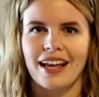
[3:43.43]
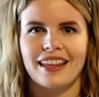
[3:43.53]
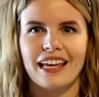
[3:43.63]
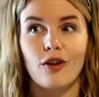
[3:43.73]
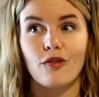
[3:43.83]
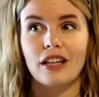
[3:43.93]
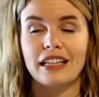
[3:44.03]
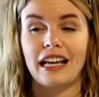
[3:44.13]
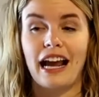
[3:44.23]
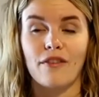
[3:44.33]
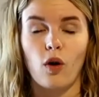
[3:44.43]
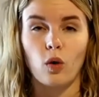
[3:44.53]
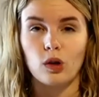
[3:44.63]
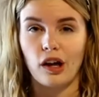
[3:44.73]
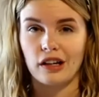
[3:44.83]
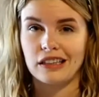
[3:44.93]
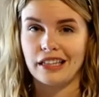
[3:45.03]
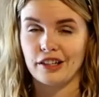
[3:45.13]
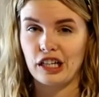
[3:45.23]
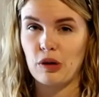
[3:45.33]
They don't feel like they have a whole lot of
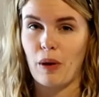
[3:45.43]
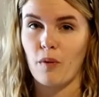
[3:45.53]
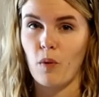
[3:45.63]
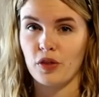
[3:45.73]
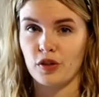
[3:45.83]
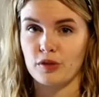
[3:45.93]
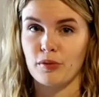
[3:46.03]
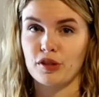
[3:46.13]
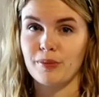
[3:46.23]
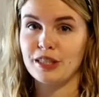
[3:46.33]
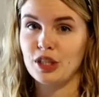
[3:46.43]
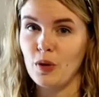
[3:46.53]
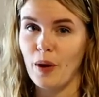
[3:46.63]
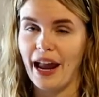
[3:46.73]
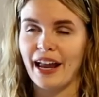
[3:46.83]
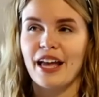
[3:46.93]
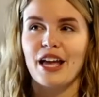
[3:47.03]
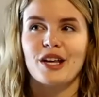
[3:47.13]
clarity around what they're supposed to be doing.